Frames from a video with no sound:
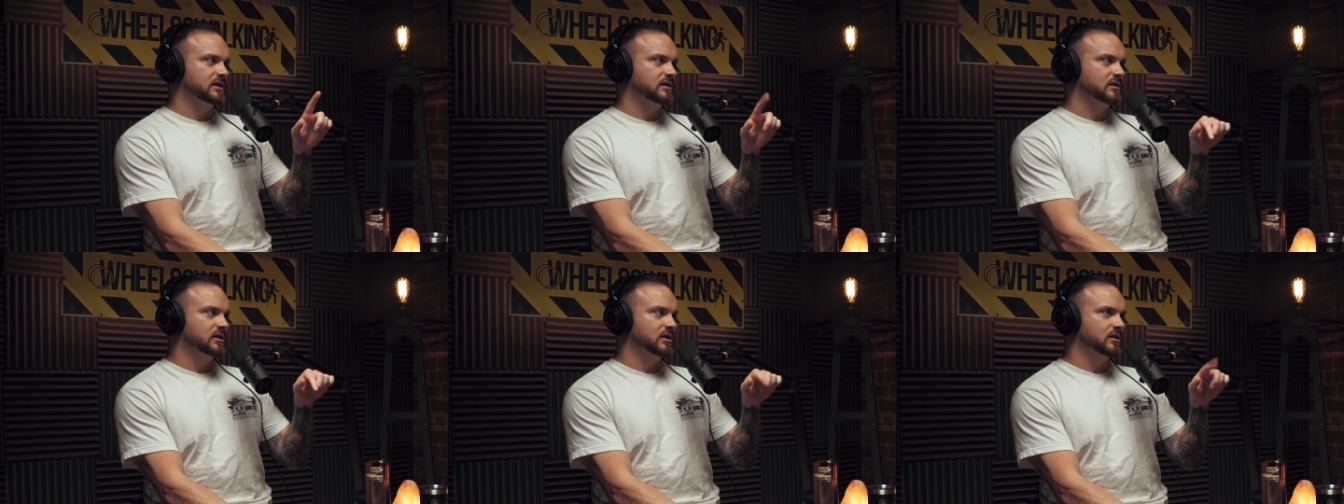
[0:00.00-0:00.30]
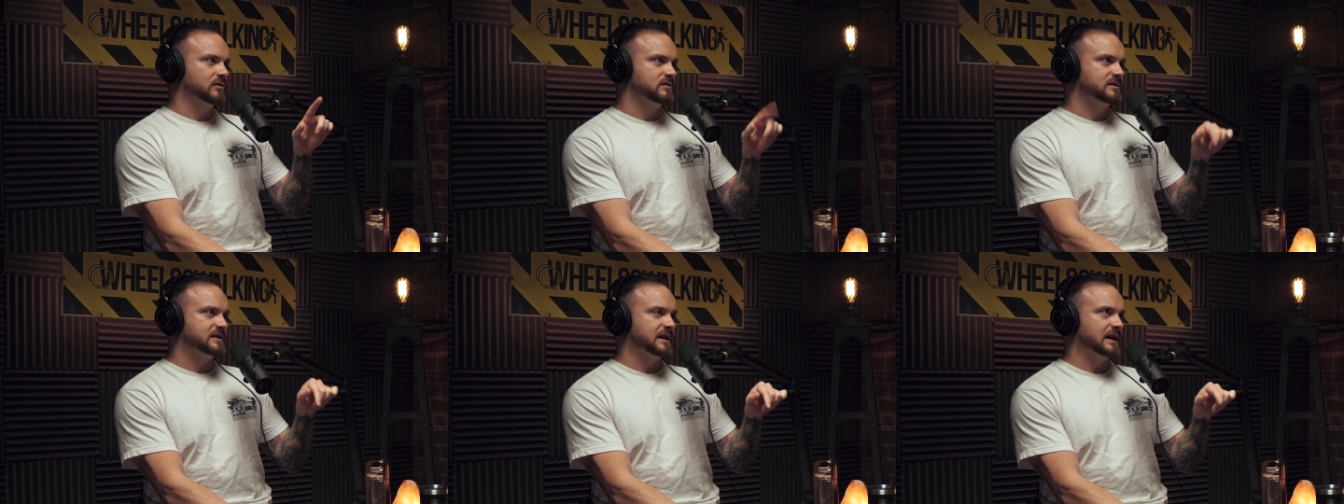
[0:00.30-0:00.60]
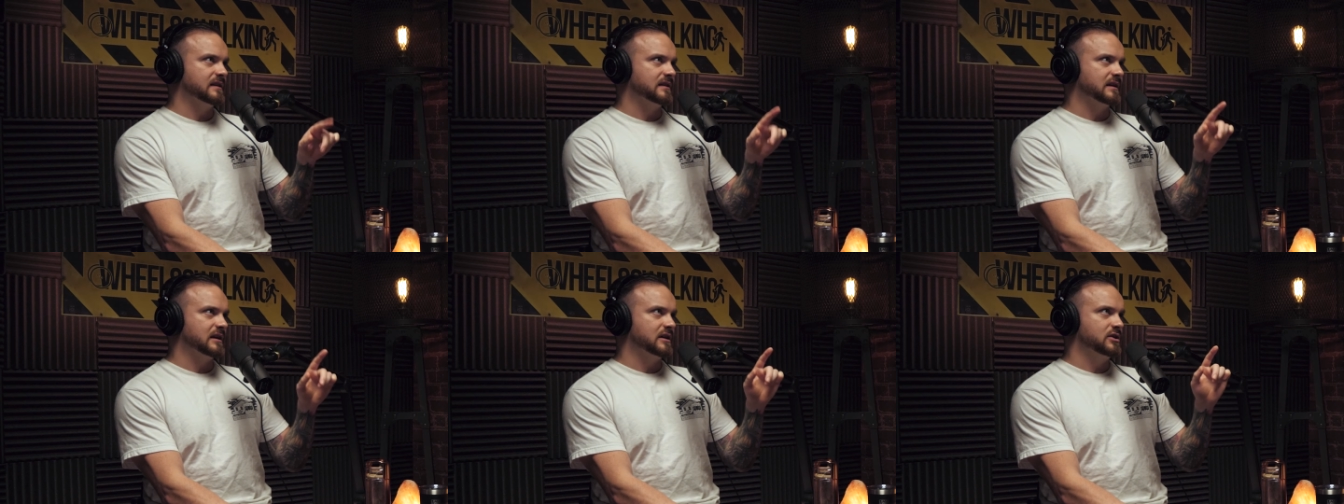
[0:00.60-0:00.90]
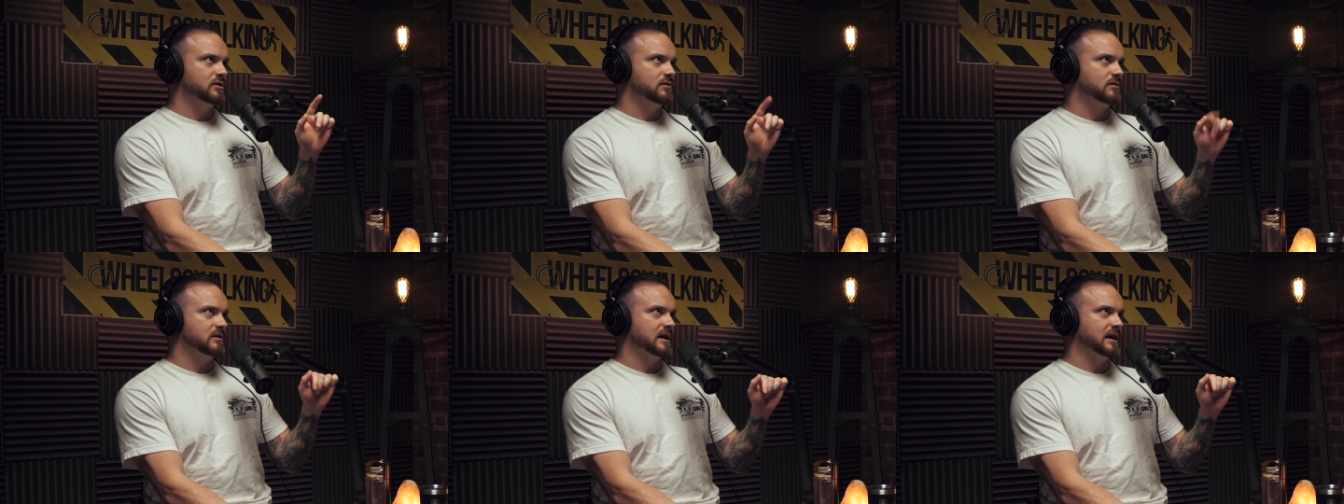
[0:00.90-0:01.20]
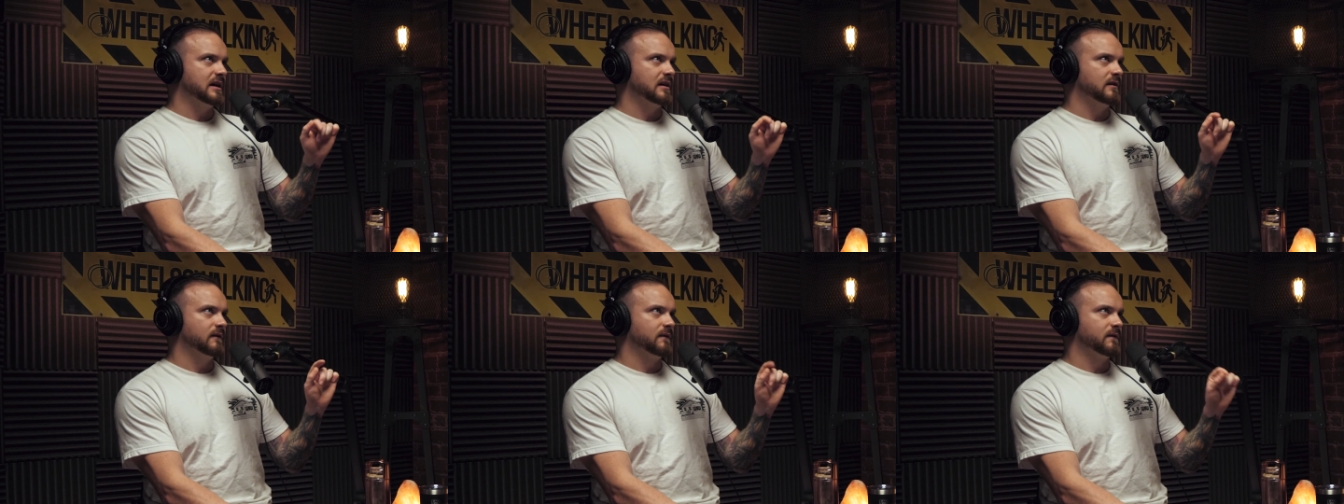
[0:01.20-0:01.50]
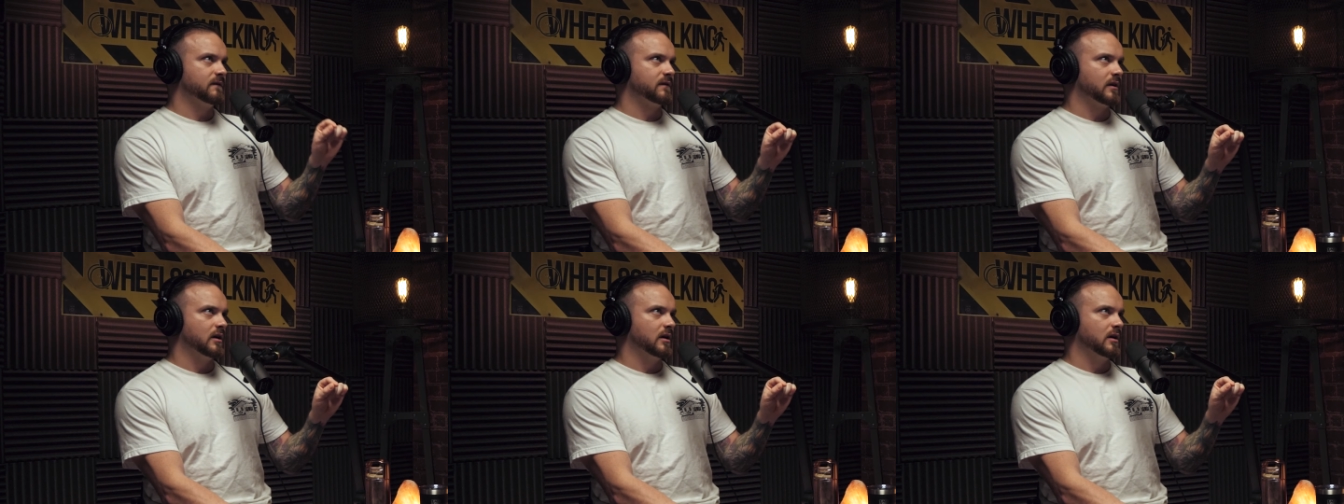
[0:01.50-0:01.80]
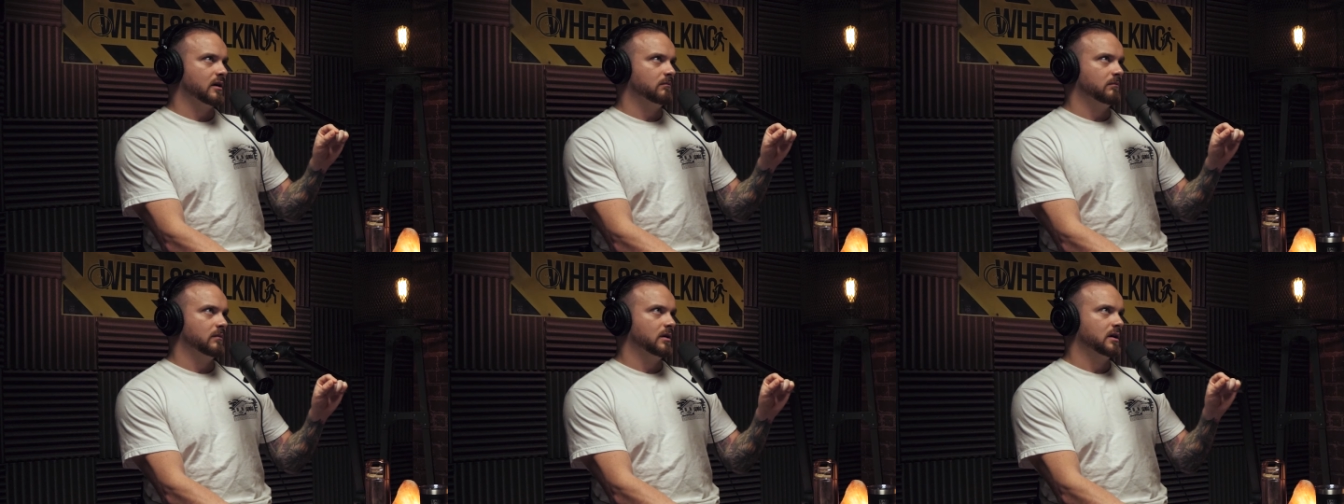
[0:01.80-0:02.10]
Student loan debt that you get
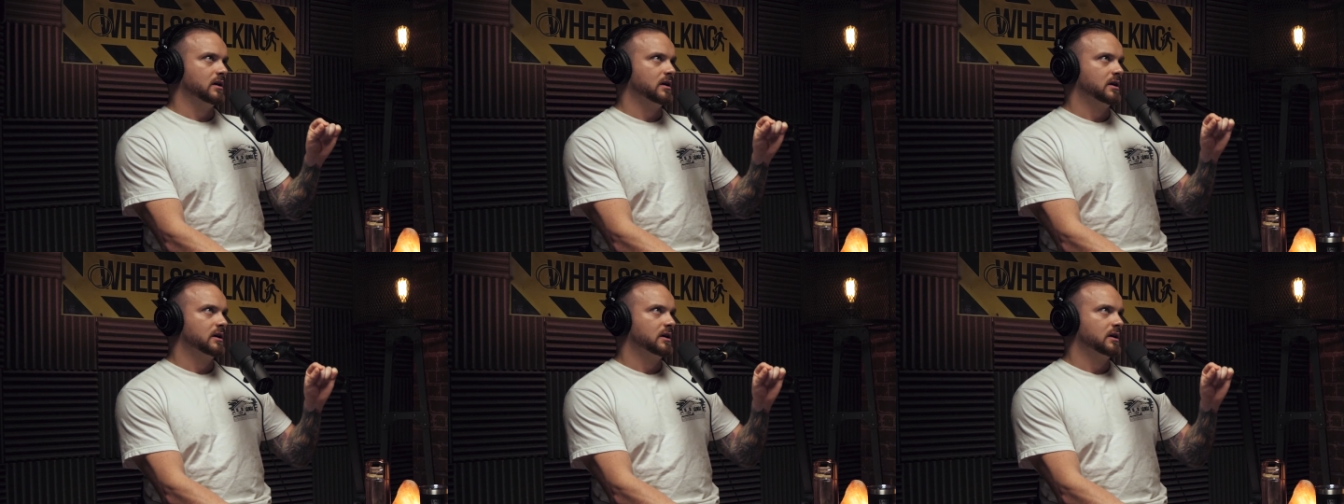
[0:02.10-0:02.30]
from